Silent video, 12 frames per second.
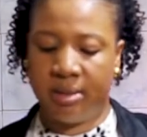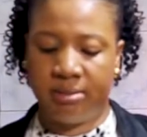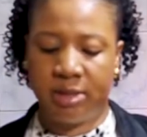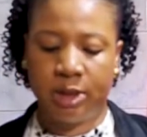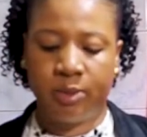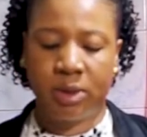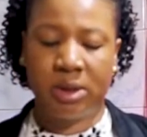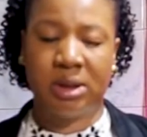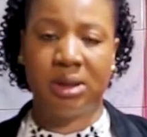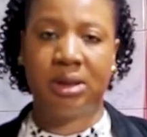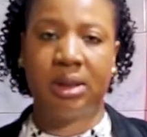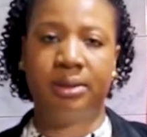This pot
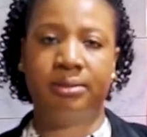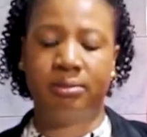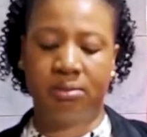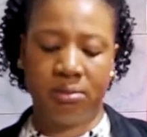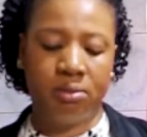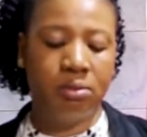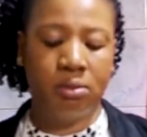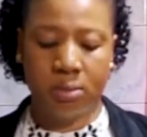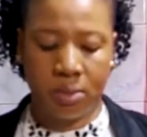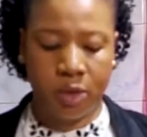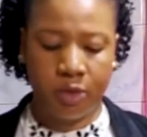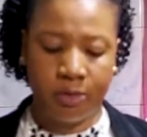is
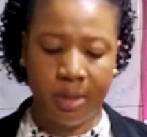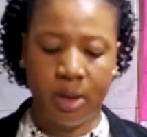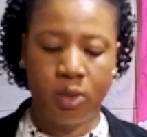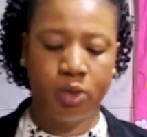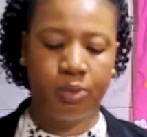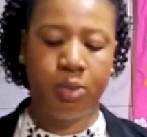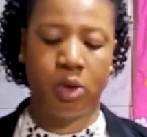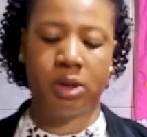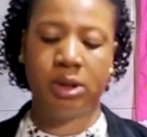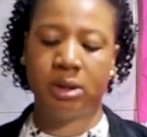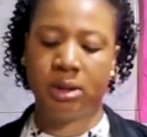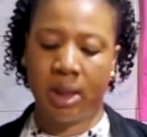one of my old pots.